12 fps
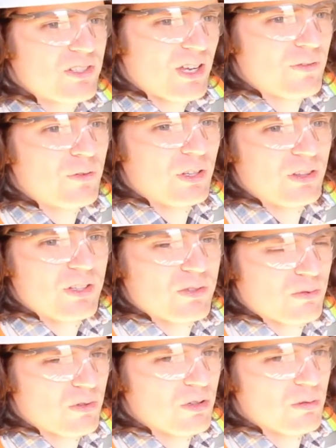set foot in
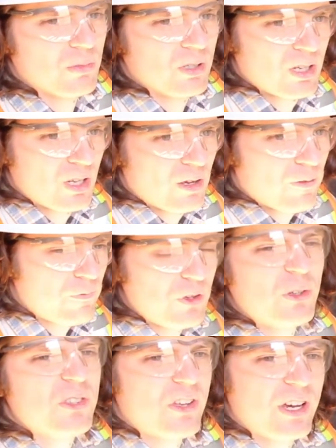this room
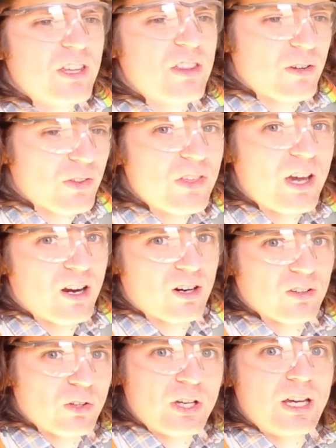feels like they're
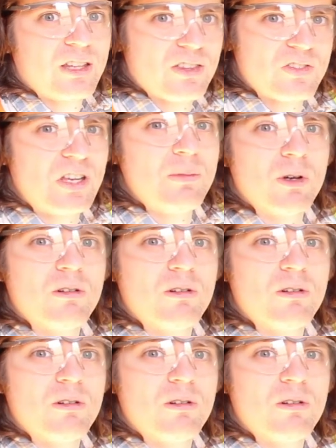there looking at the same